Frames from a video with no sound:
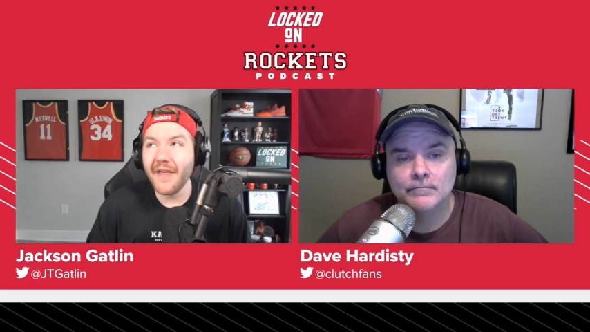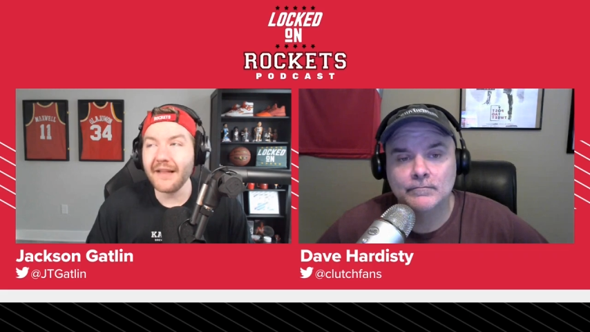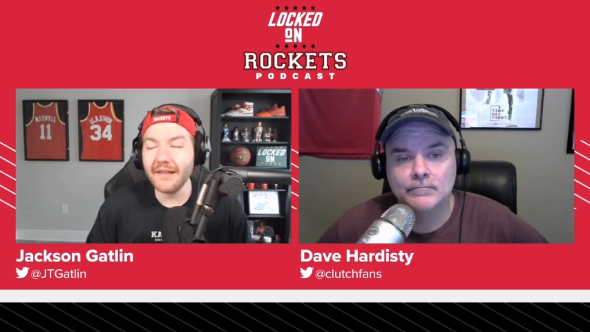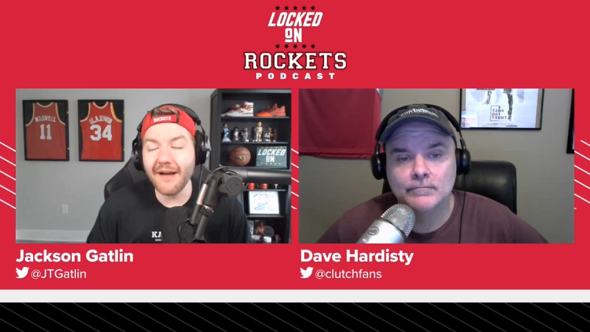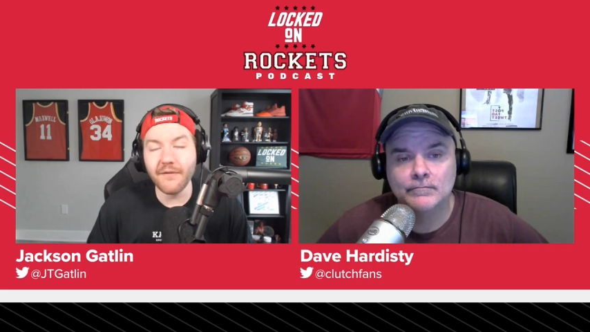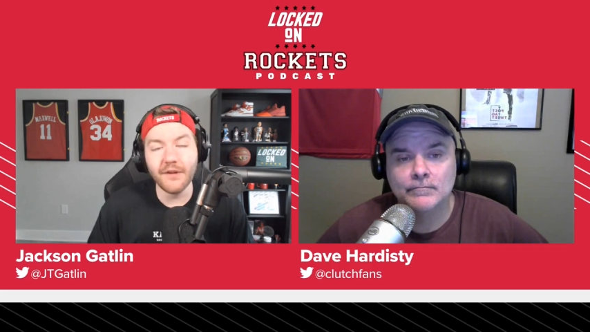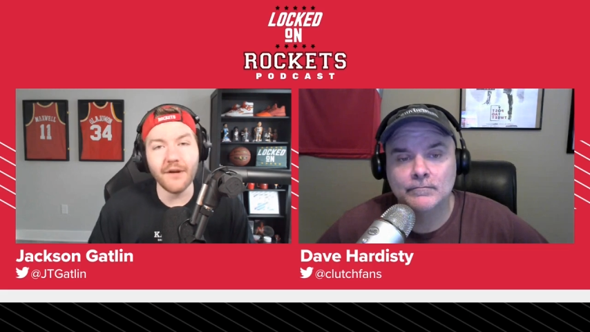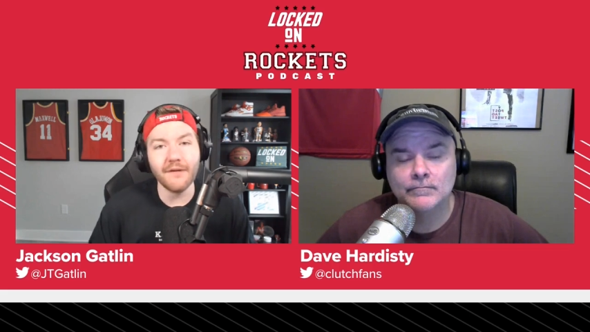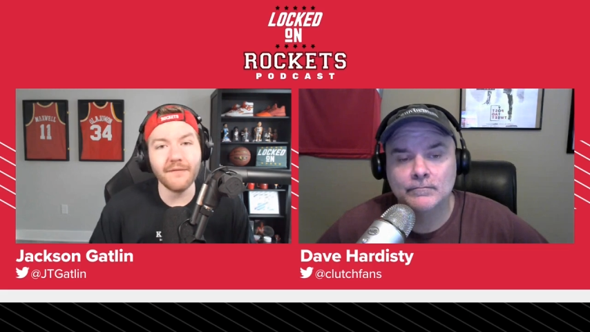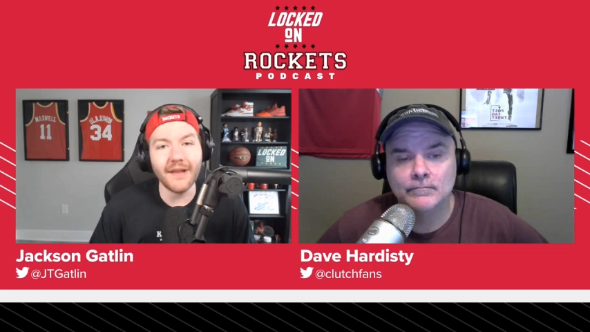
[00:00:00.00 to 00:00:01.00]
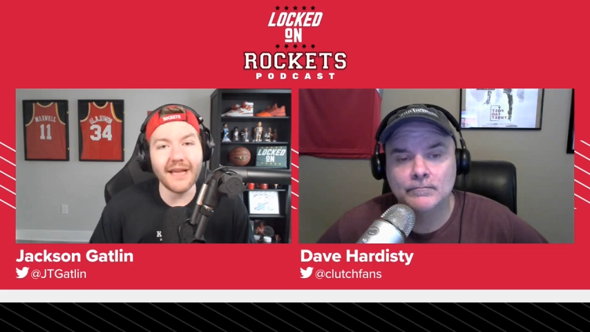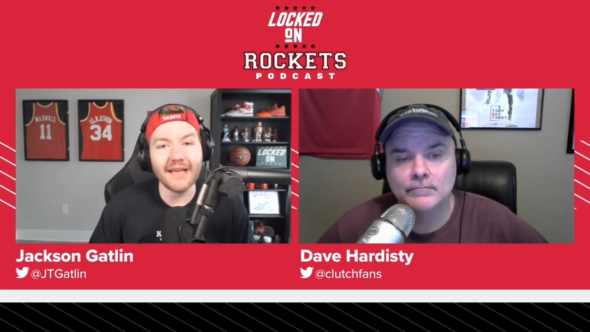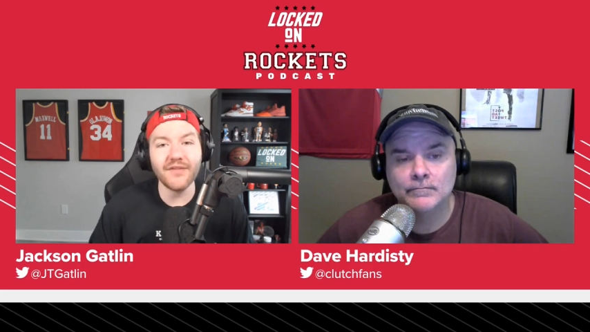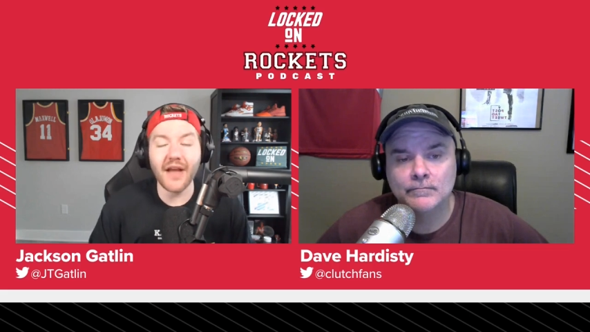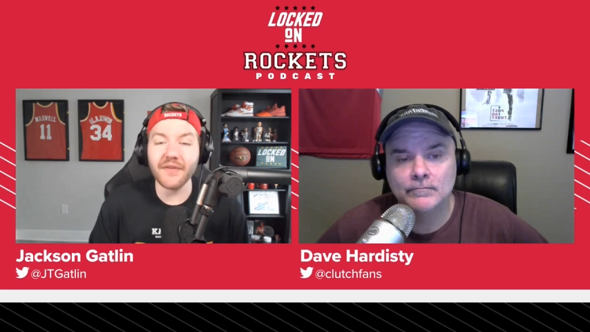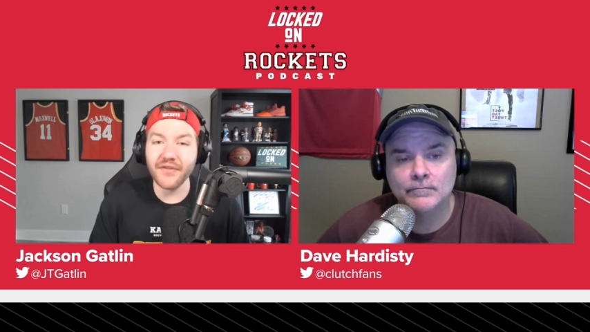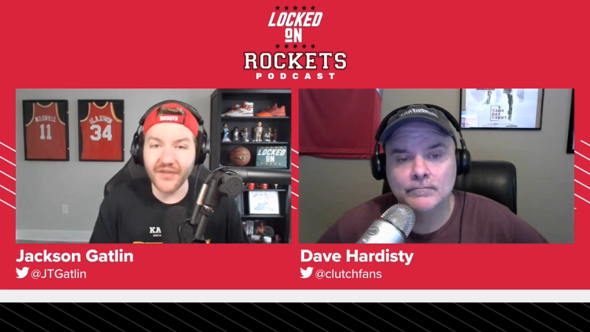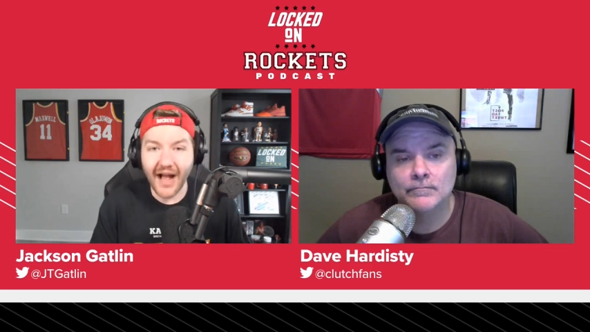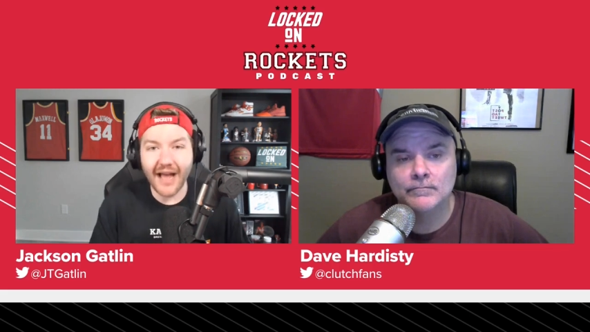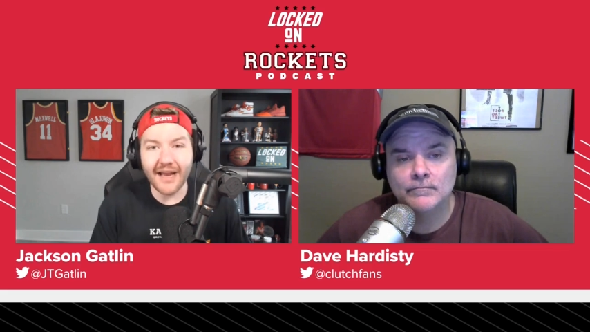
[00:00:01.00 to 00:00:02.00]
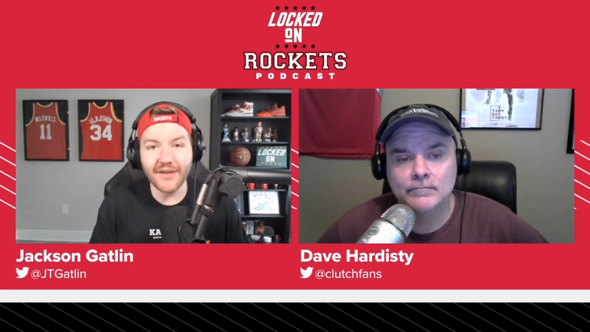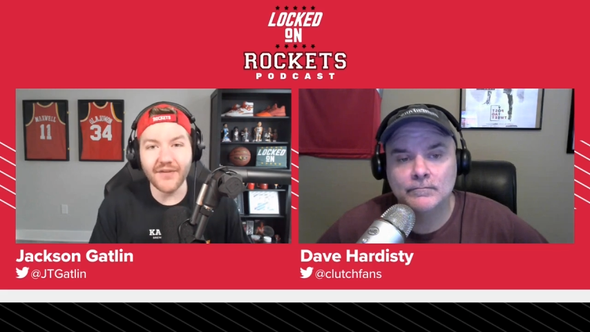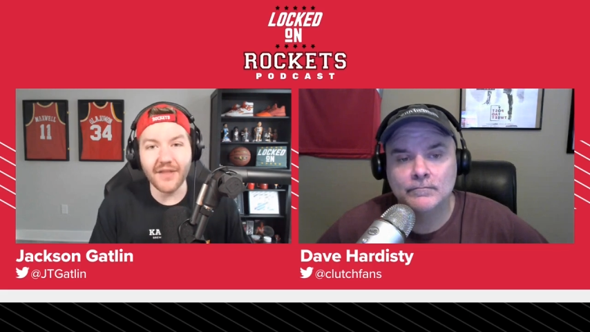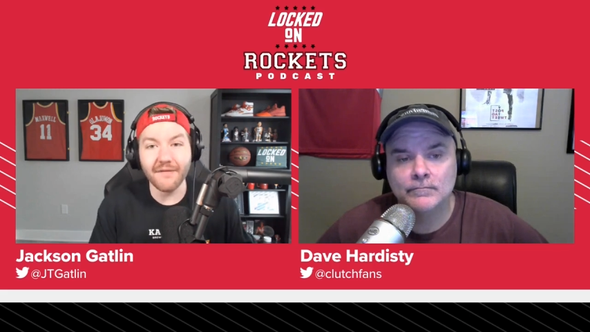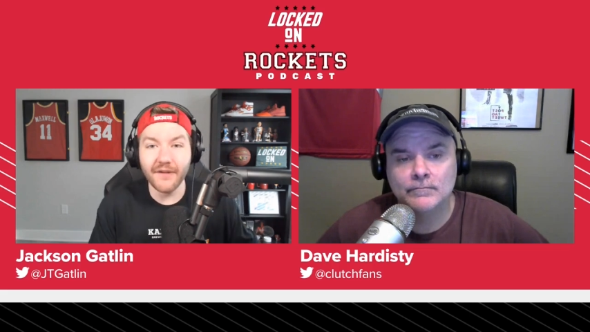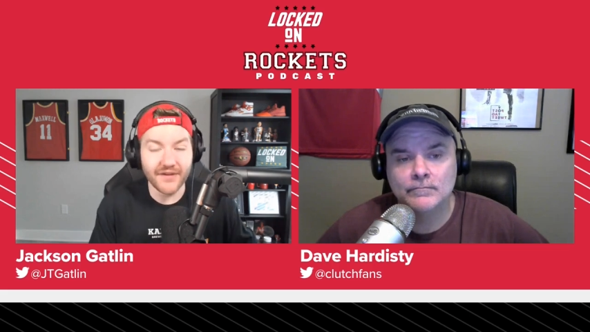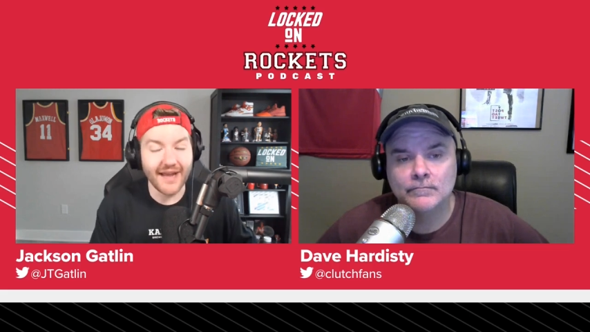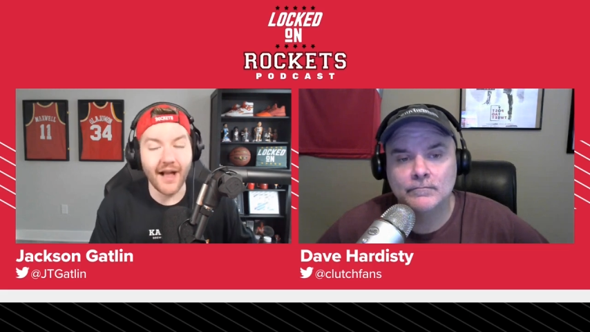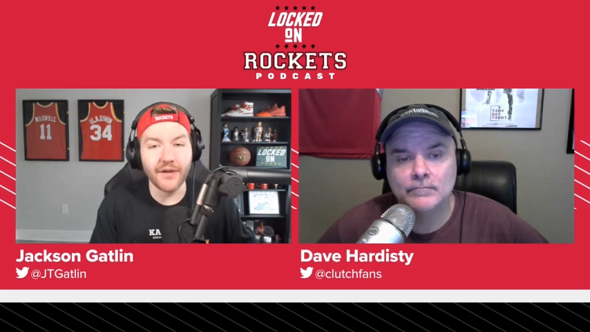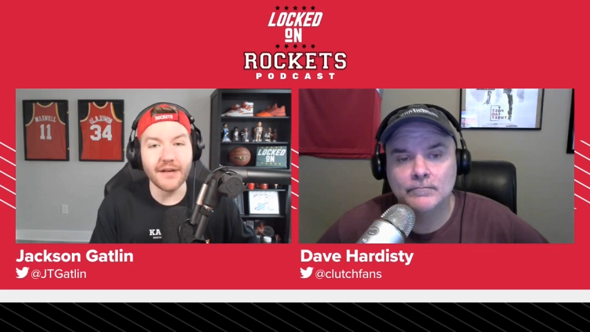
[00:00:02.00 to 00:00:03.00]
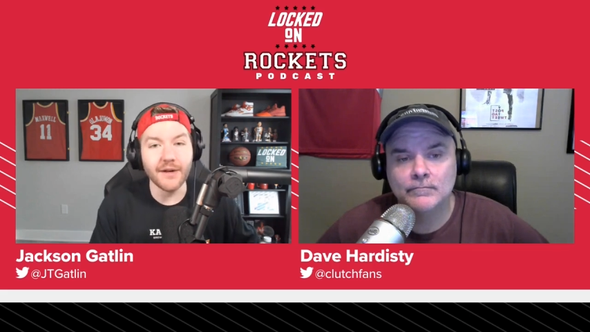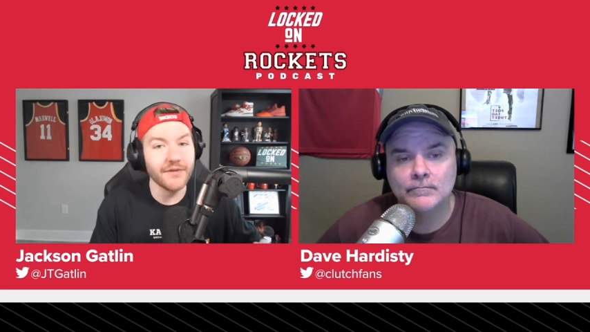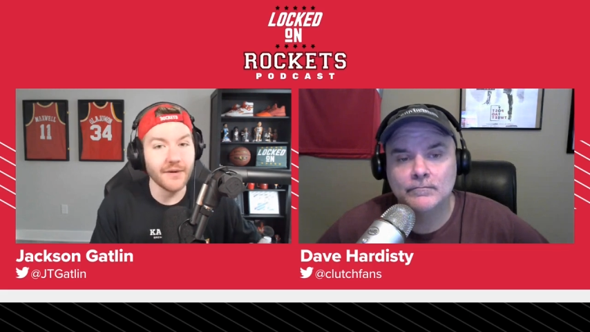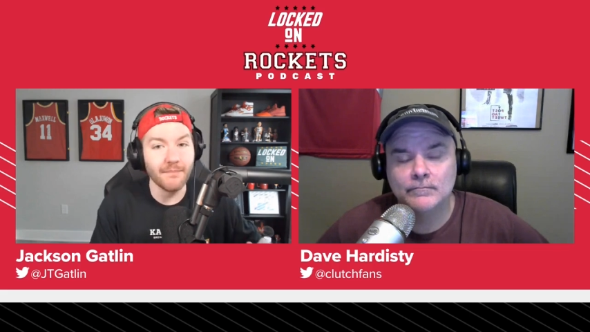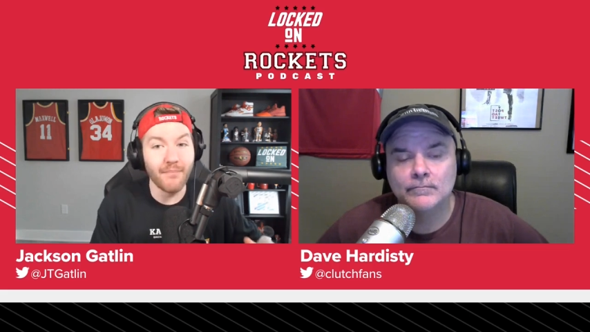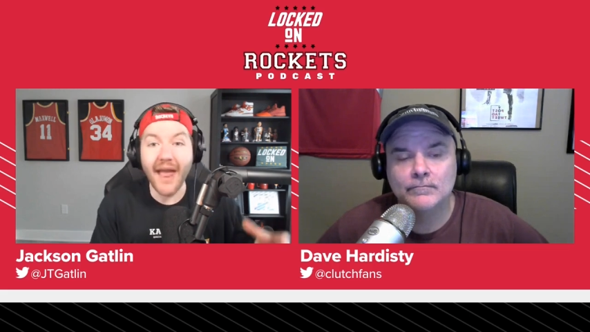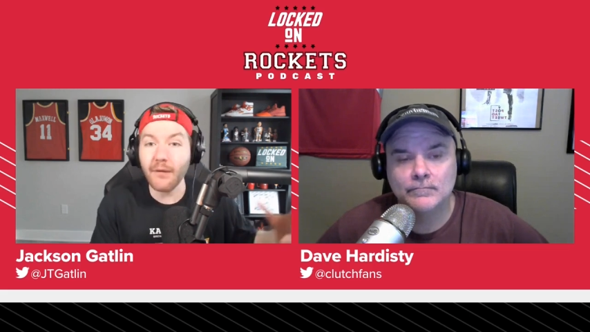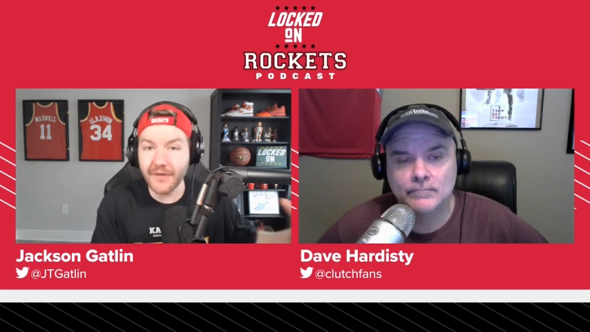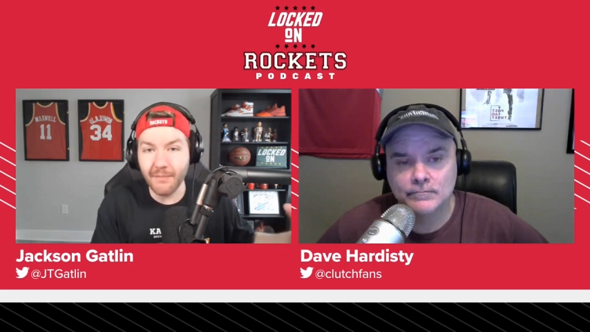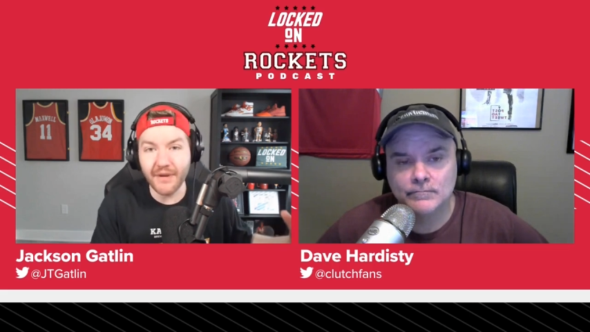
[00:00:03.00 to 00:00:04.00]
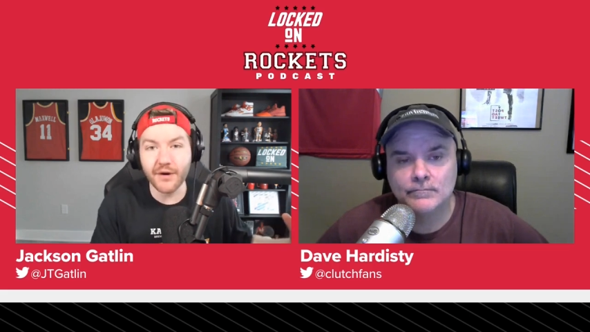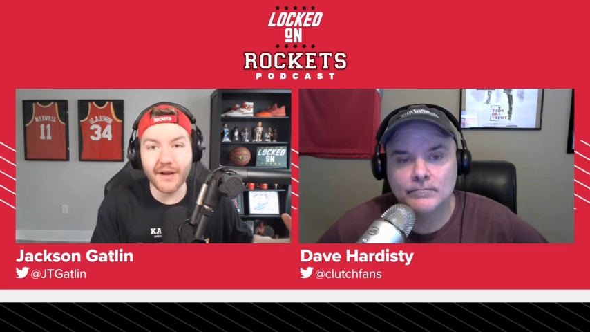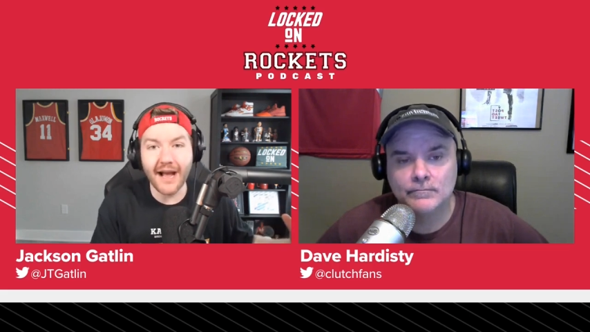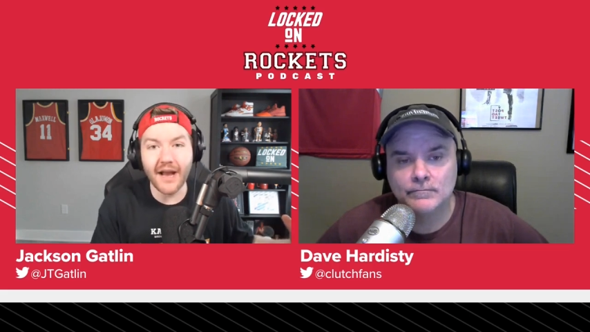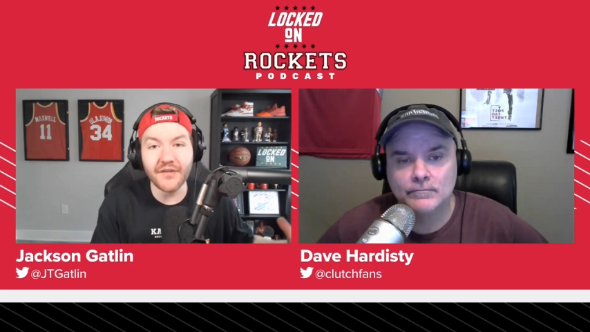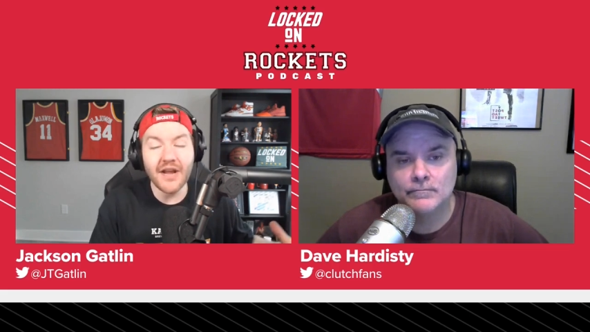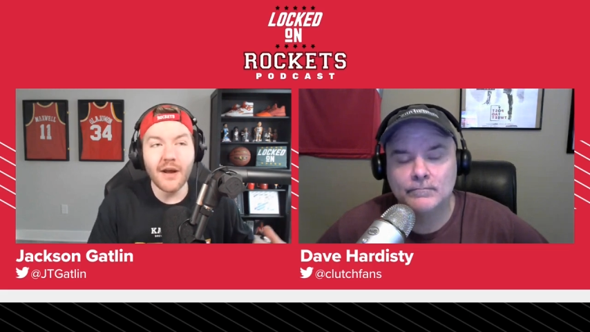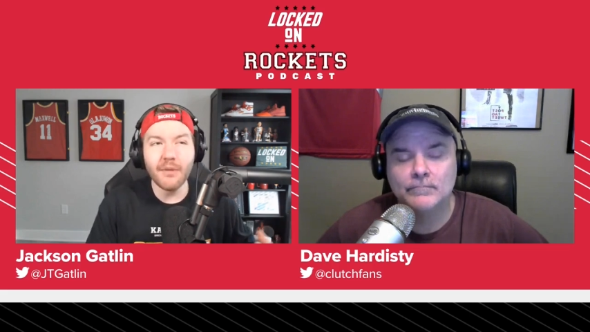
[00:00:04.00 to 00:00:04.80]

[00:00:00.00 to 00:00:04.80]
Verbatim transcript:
Speaker 1: that level of like he's got the size and the physicality to, to bang with the bigger guys,